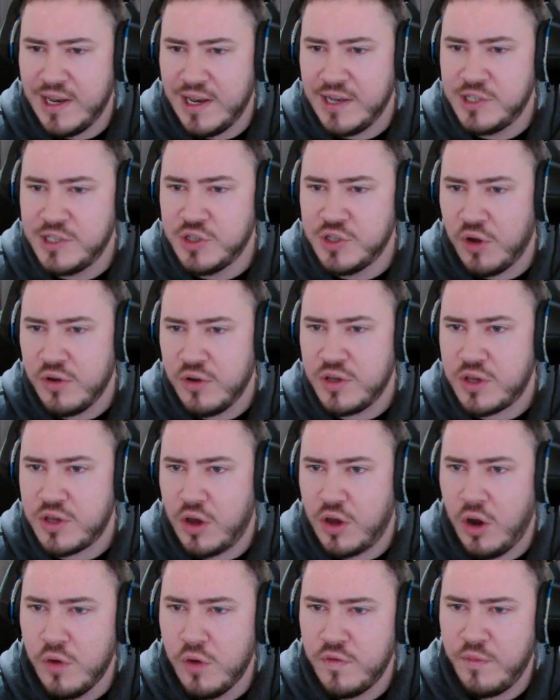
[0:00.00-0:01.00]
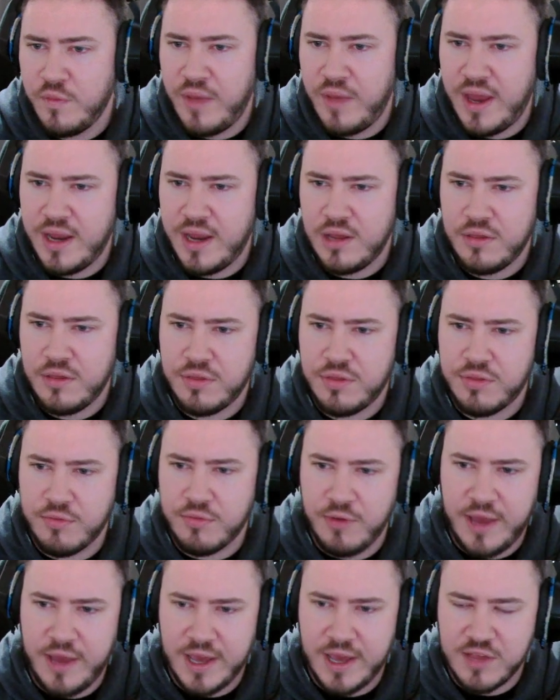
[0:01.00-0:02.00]
Donk overbetting
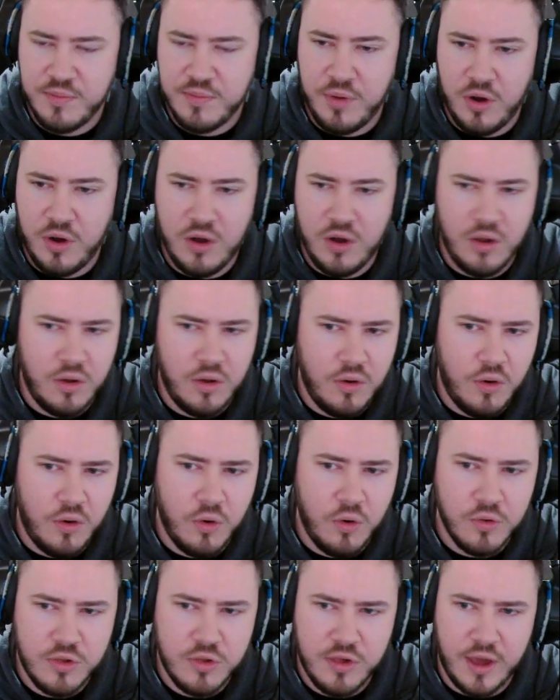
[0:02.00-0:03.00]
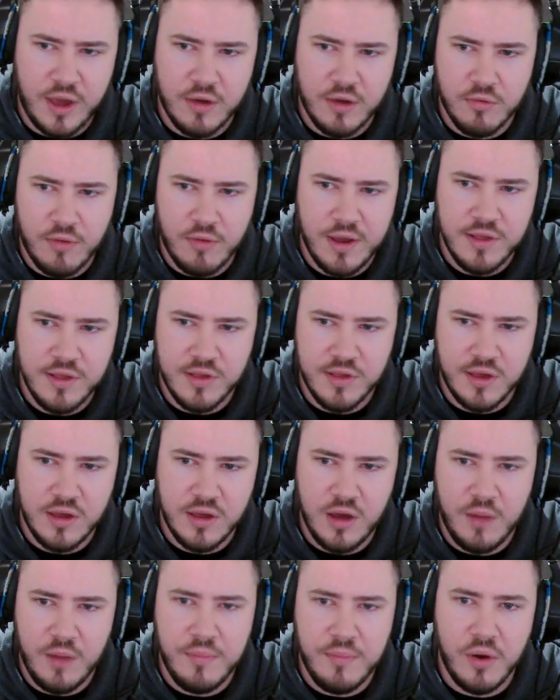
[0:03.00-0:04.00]
3x pot or check raising
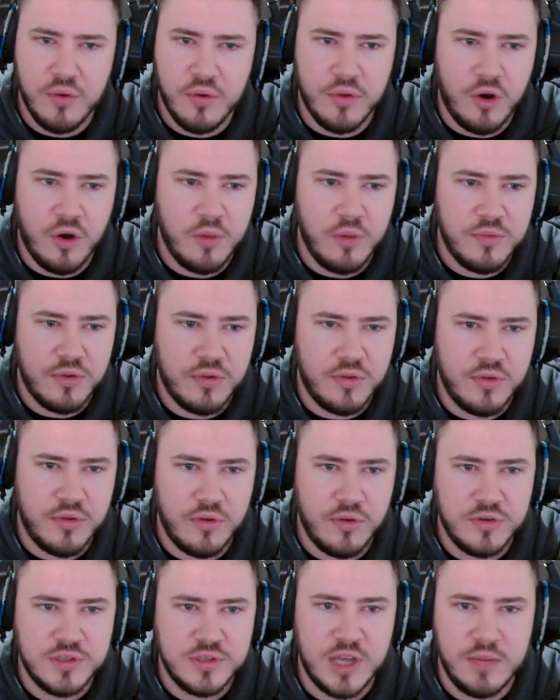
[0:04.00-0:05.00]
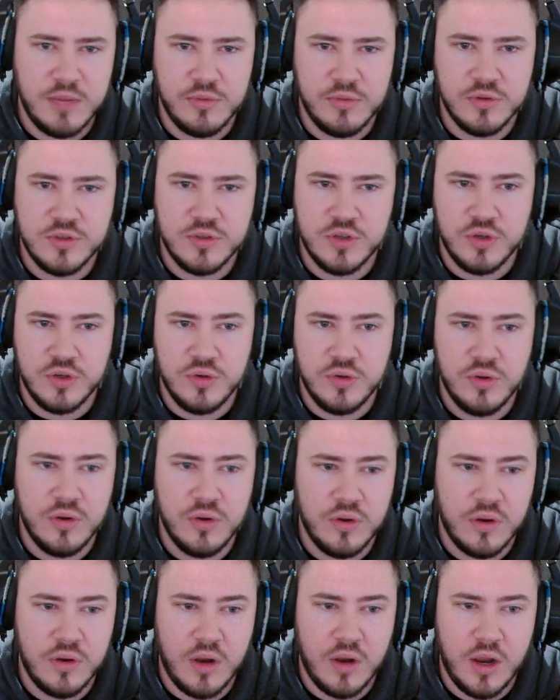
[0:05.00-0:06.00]
are both options on table 2.
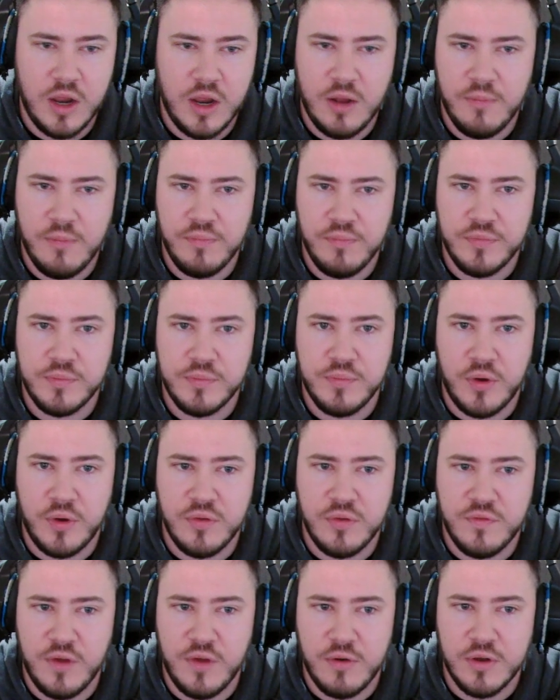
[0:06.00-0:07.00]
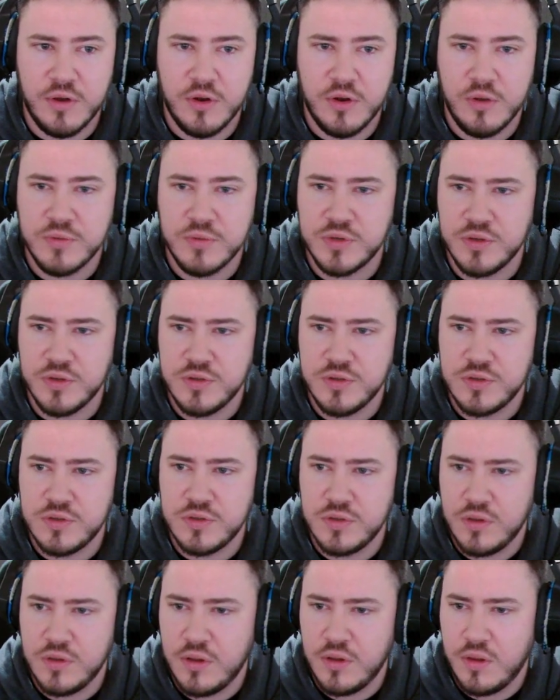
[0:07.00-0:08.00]
Both very good options.
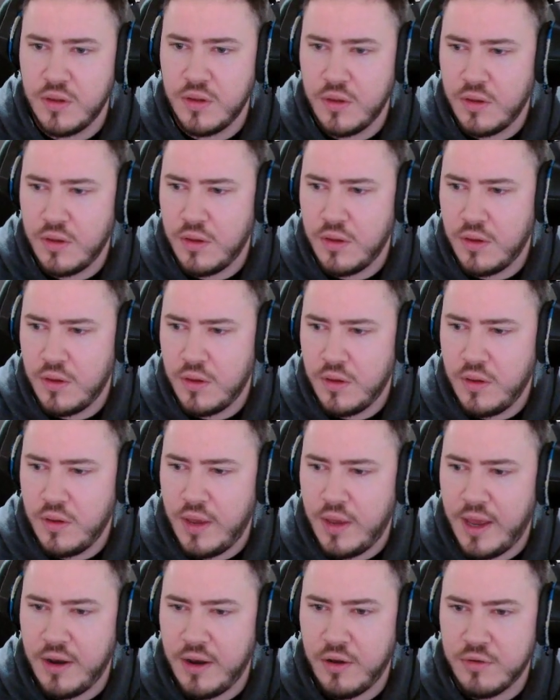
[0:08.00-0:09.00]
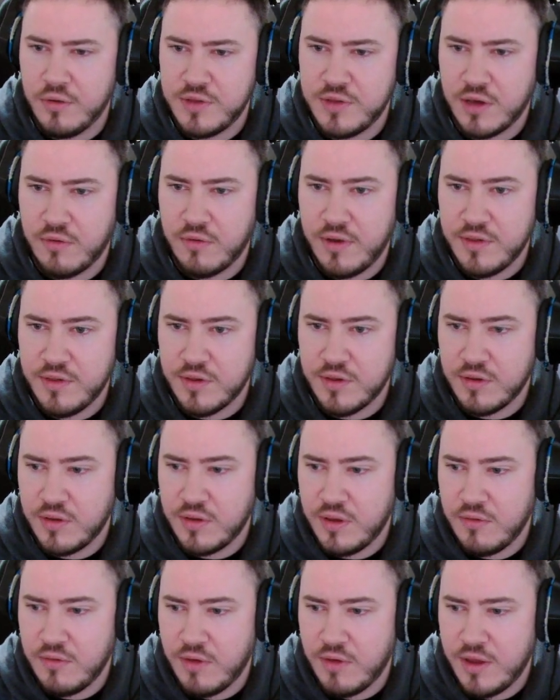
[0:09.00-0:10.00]
And our check raising
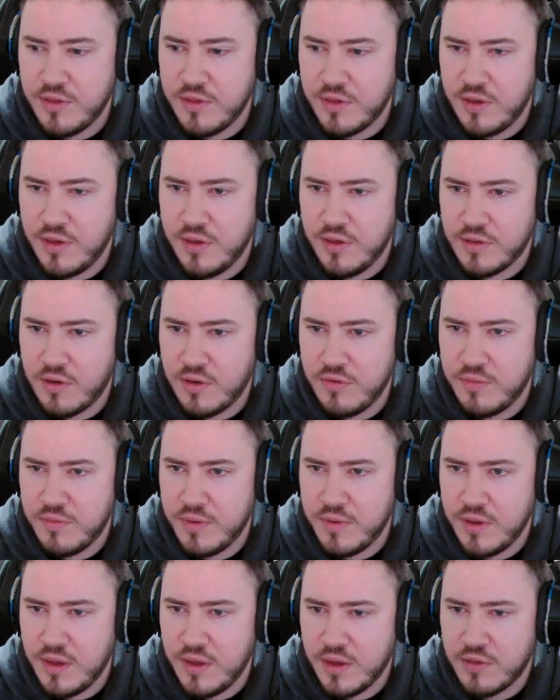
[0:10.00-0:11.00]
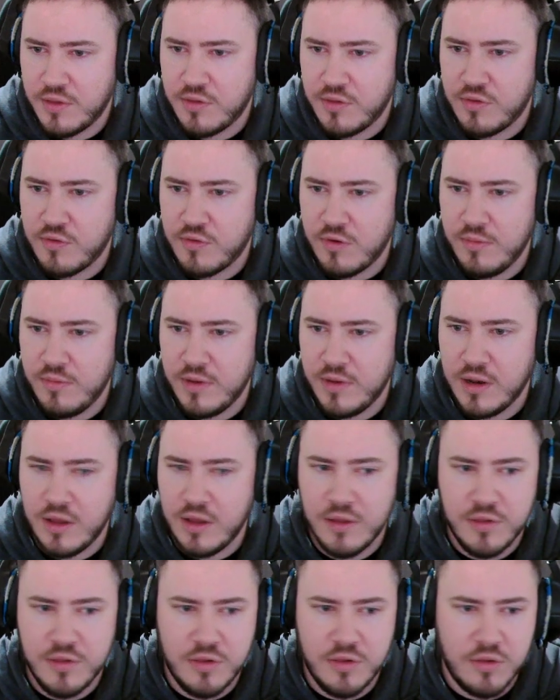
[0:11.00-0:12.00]
range is going to be extremely
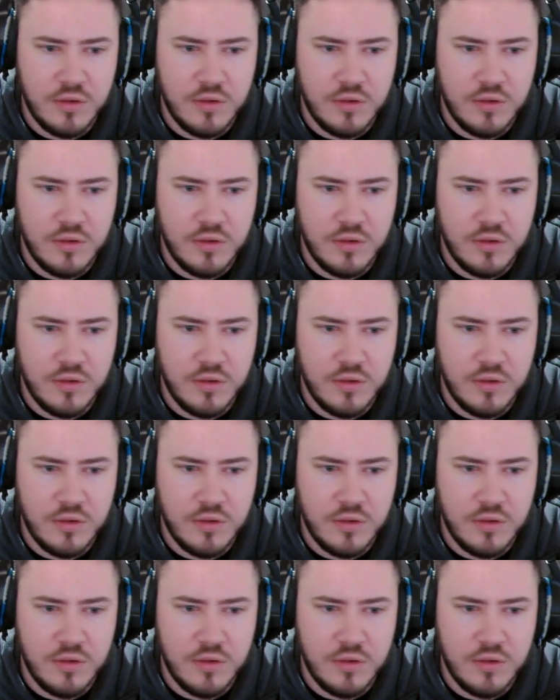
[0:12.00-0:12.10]
large